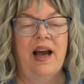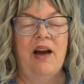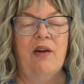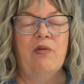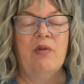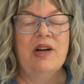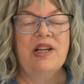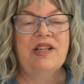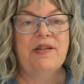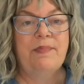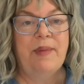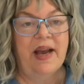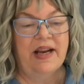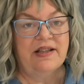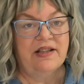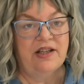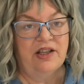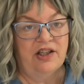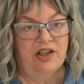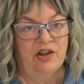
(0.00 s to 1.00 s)

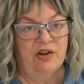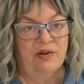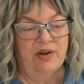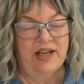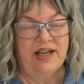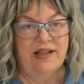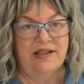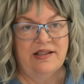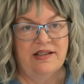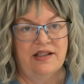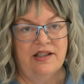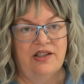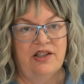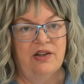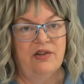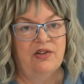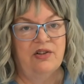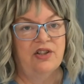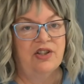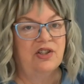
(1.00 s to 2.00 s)
respecting your
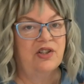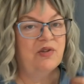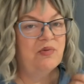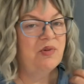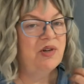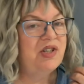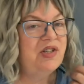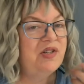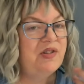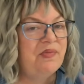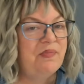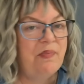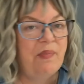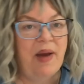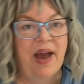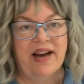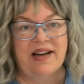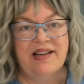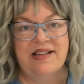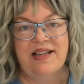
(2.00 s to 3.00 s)
institutions,
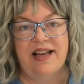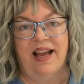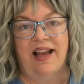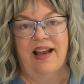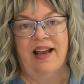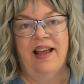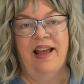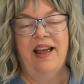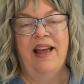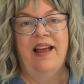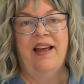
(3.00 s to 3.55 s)
respecting